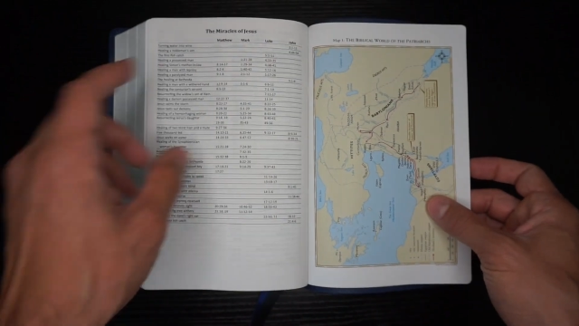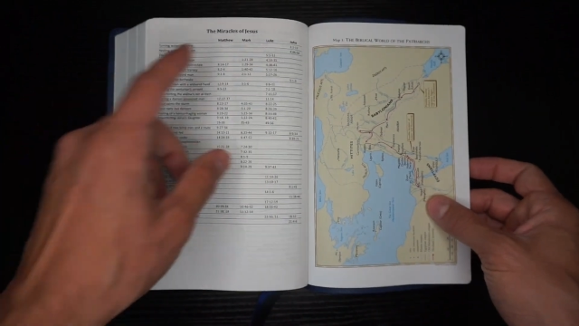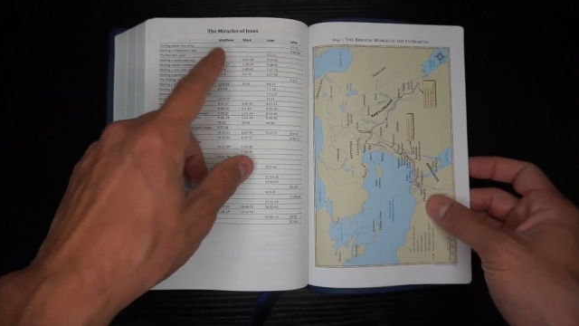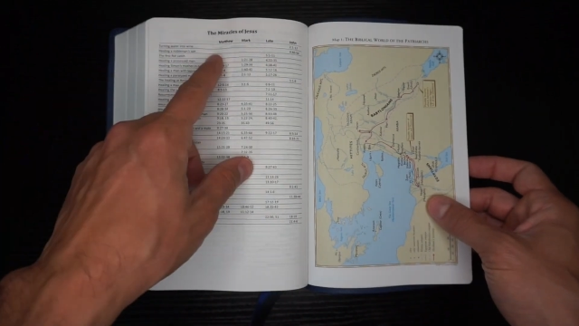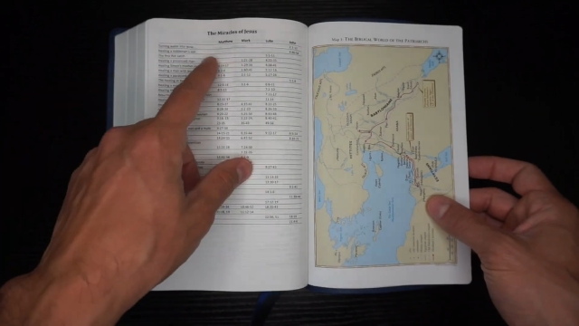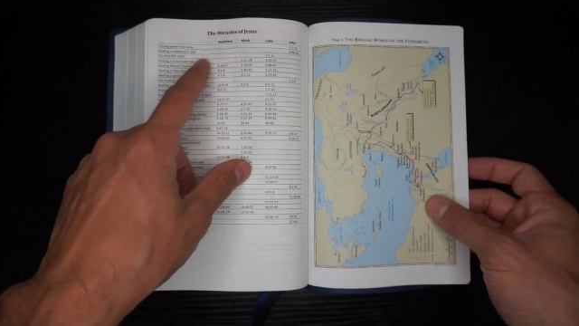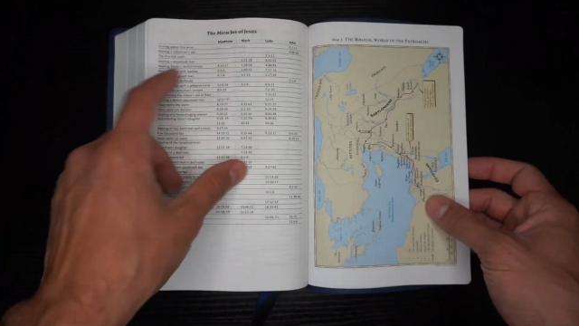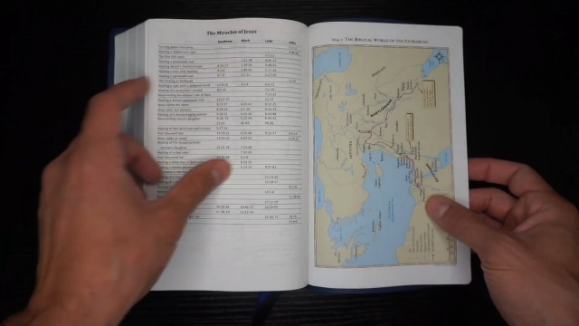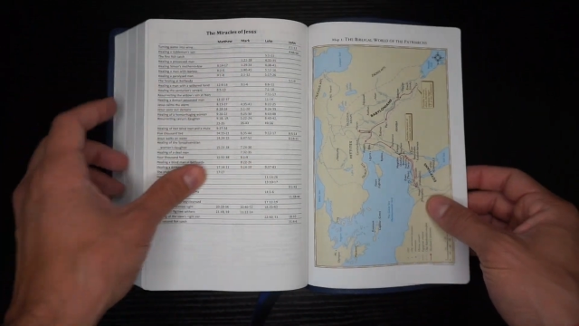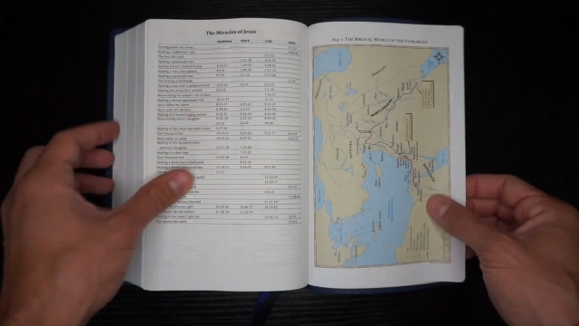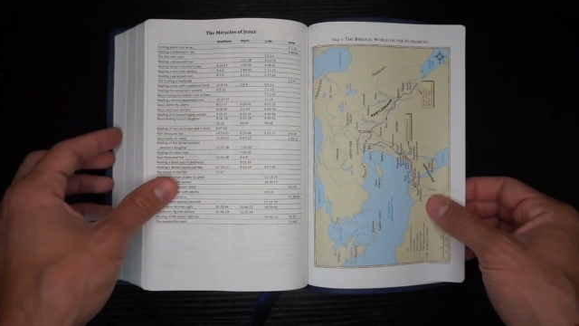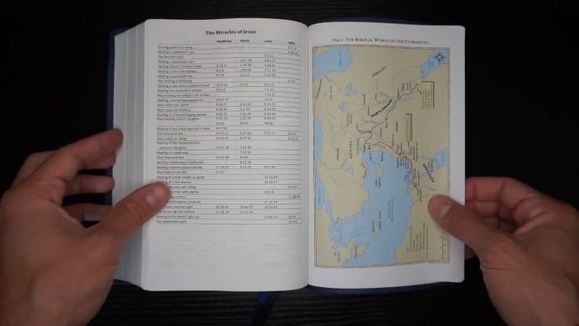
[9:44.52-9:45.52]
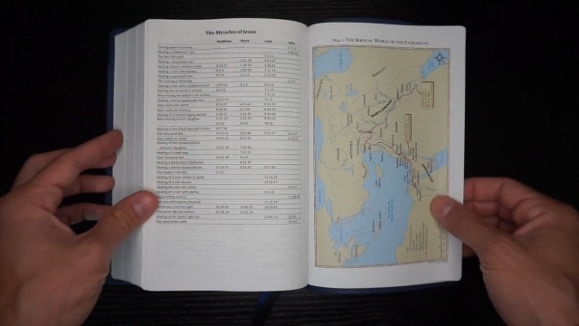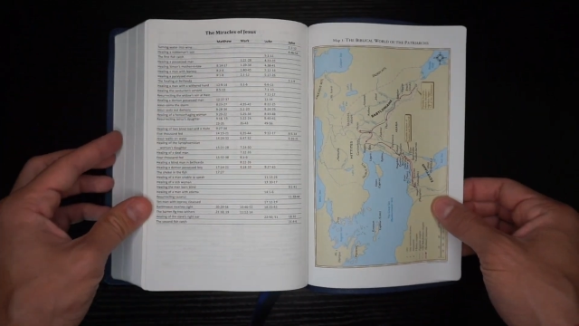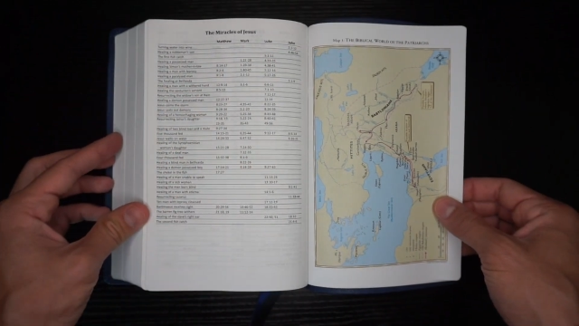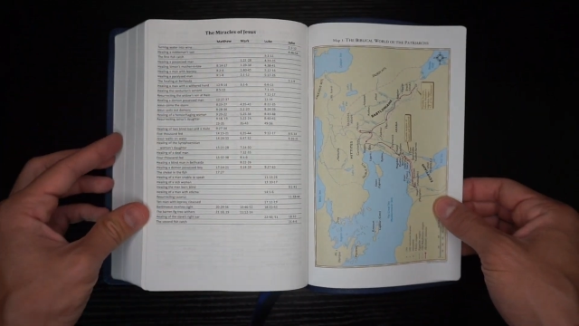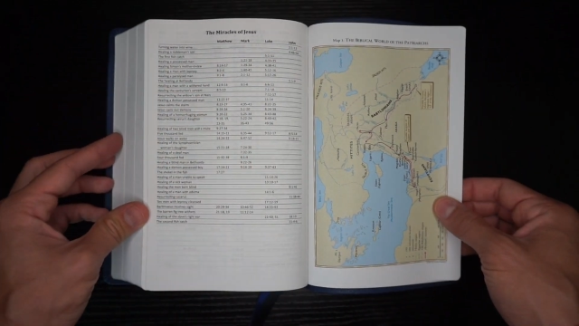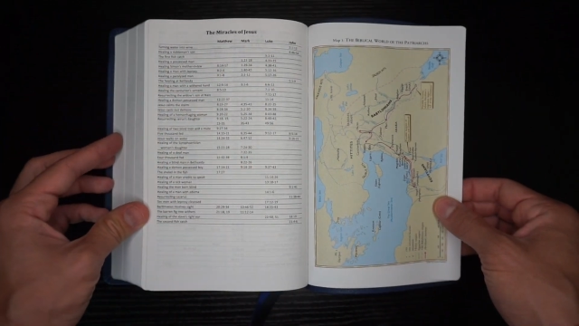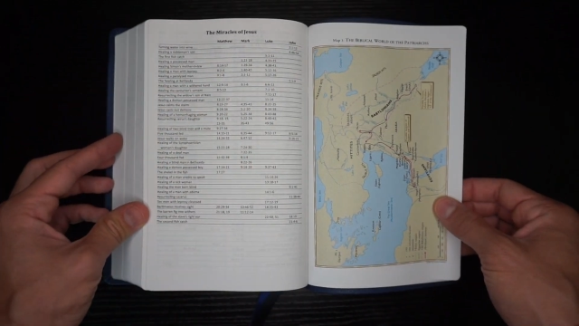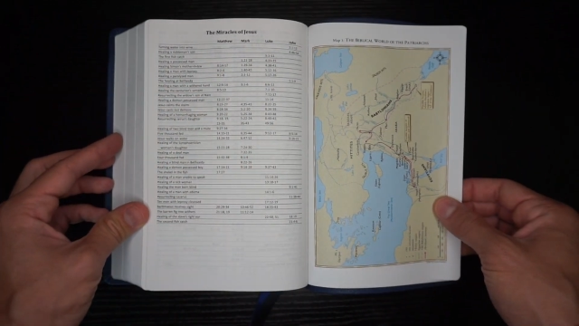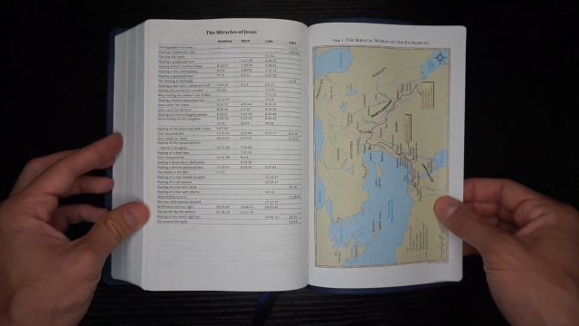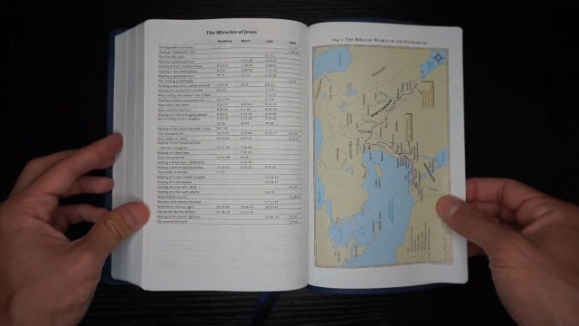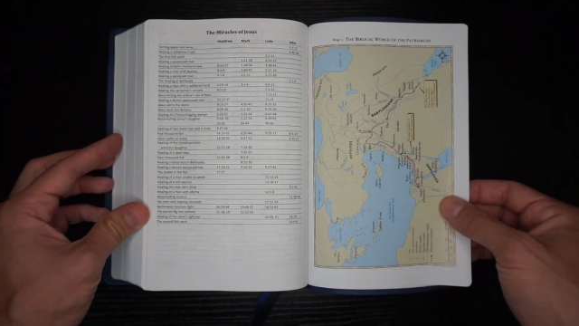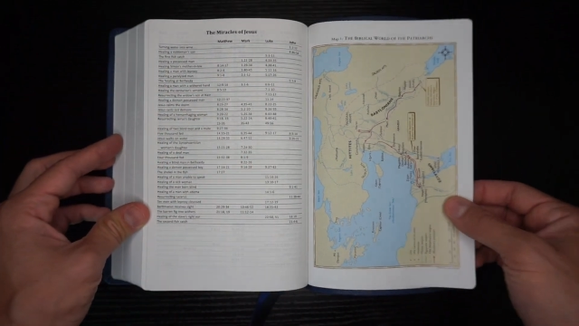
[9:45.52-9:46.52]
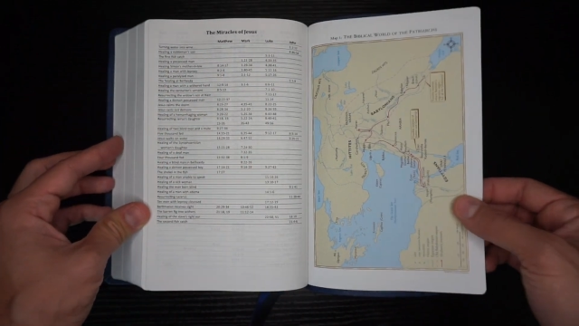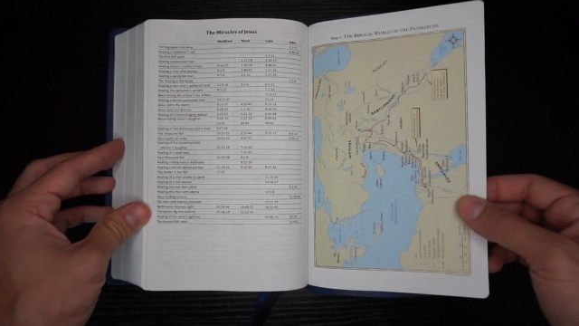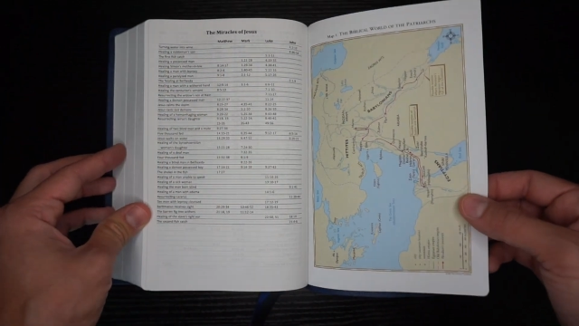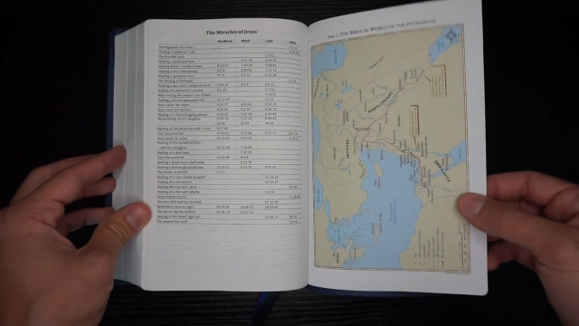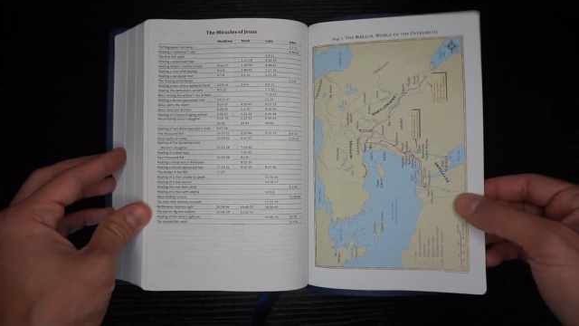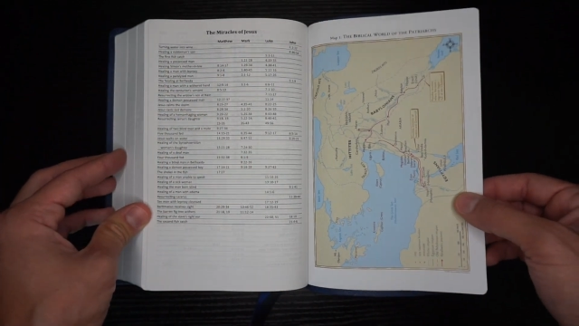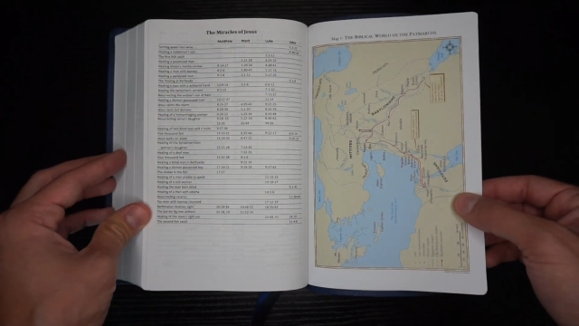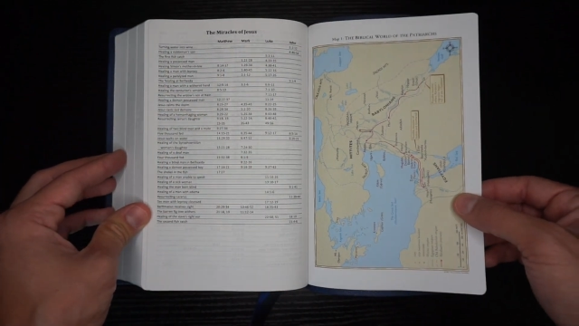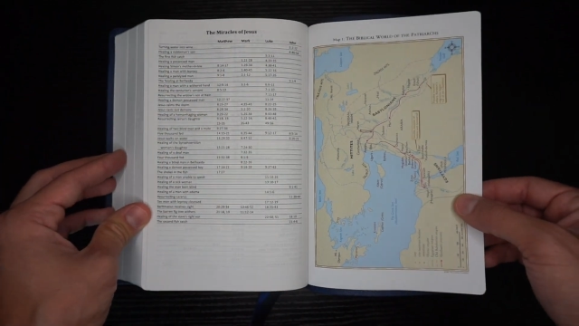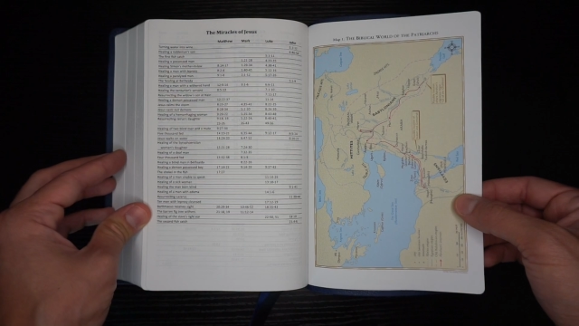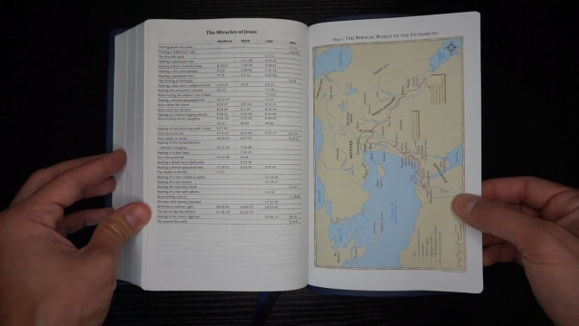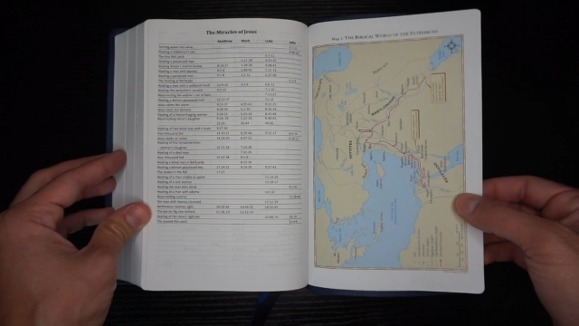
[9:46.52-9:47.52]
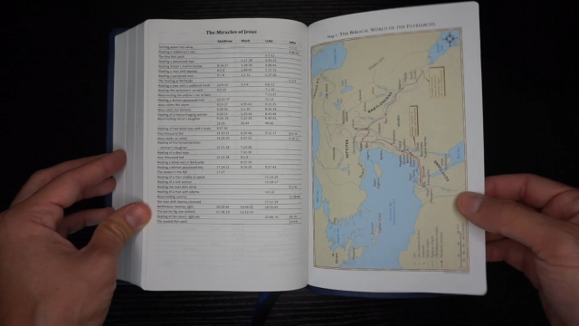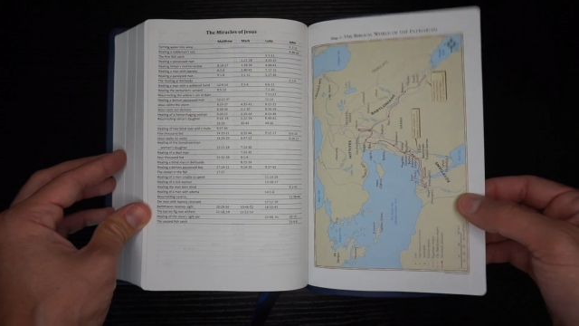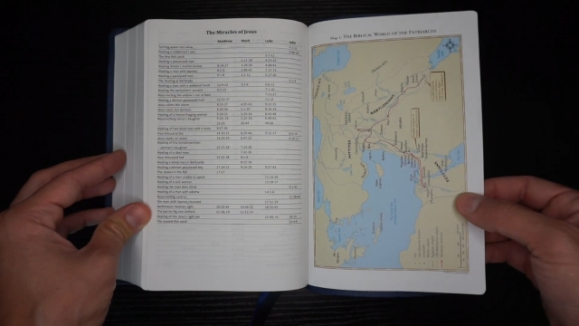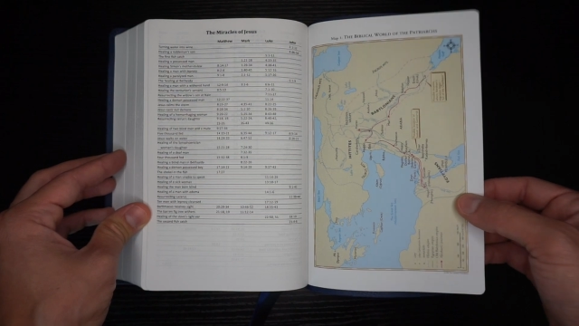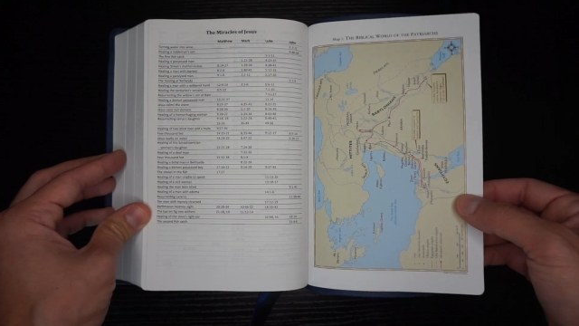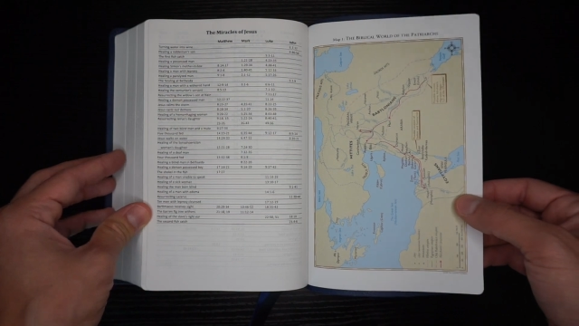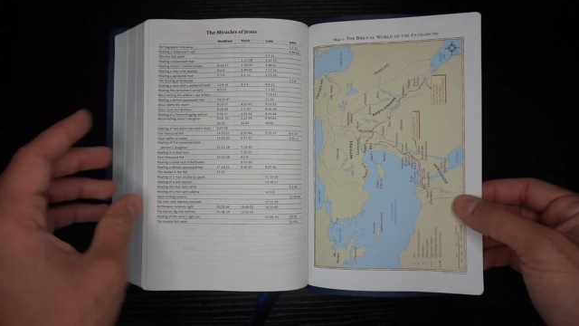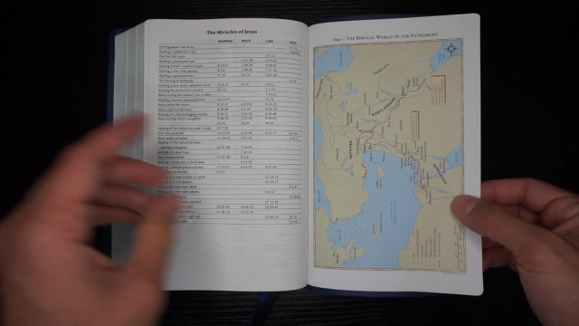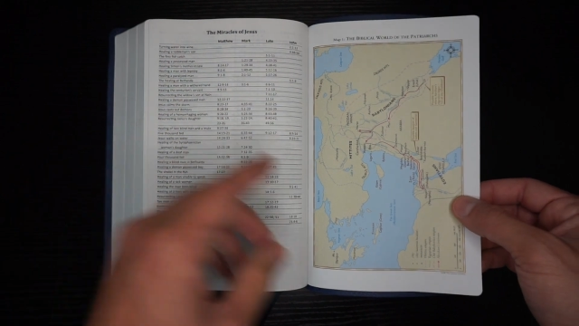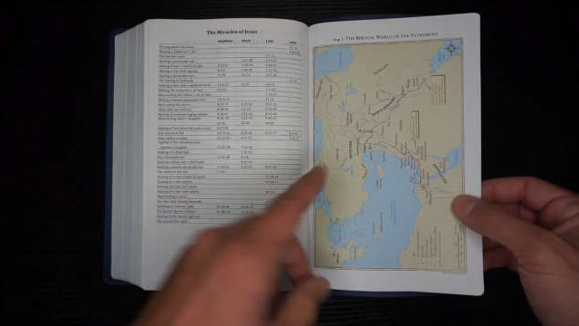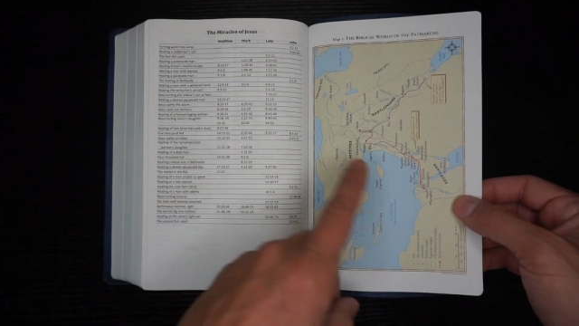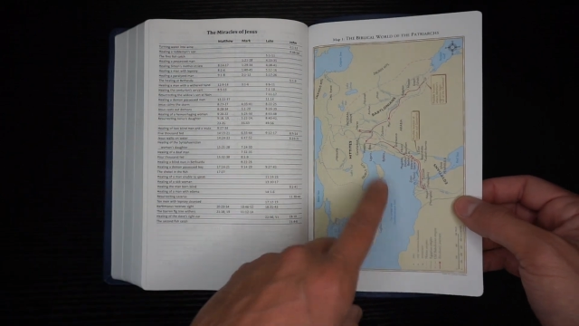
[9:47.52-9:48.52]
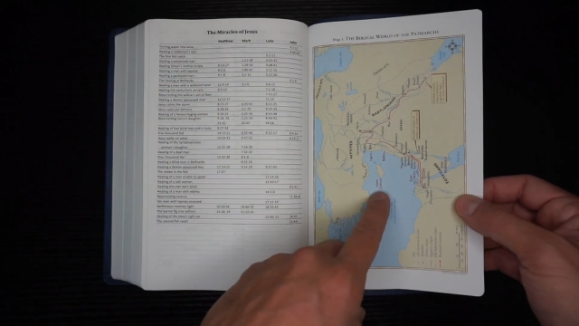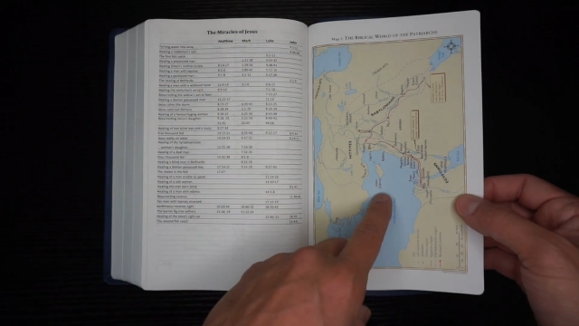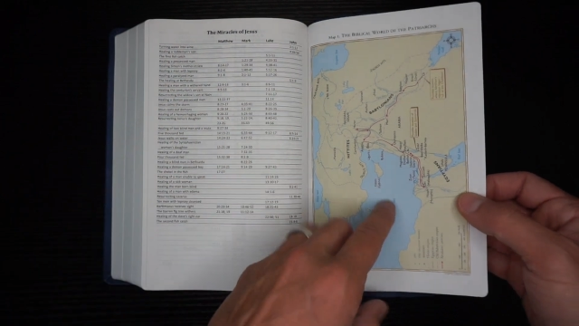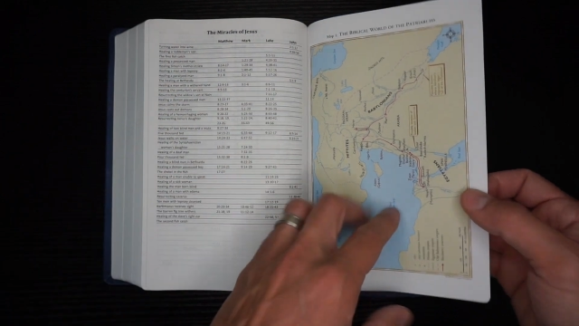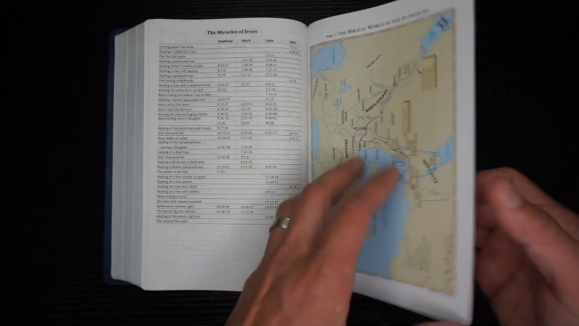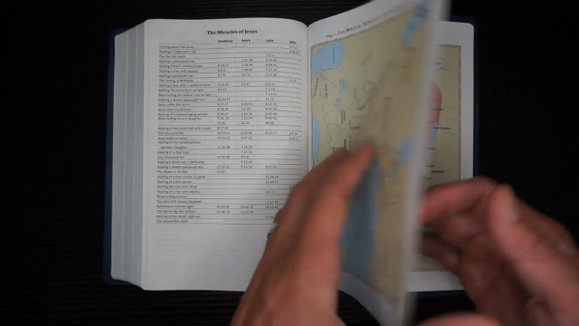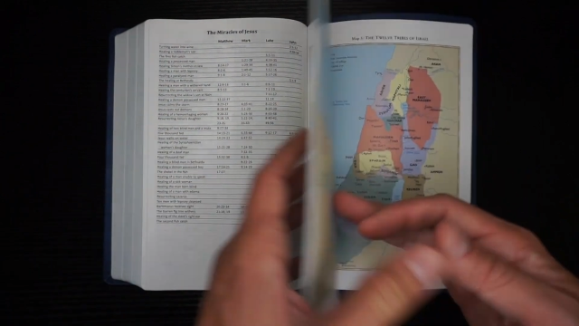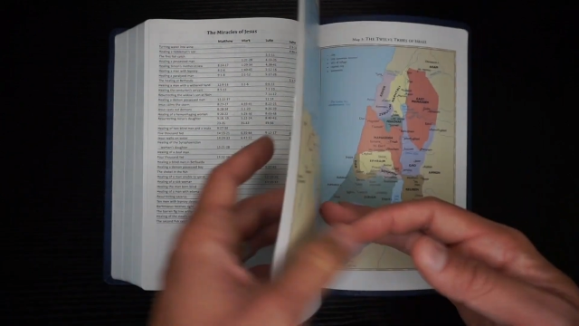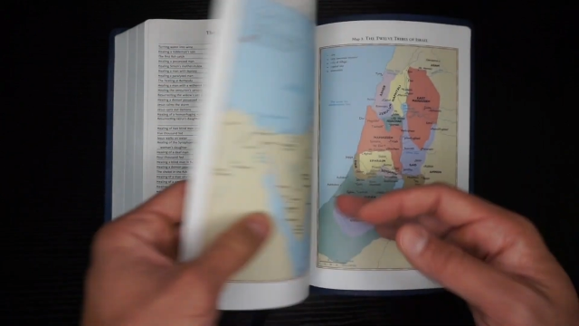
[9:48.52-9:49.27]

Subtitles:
Nobody's mouth can be seen.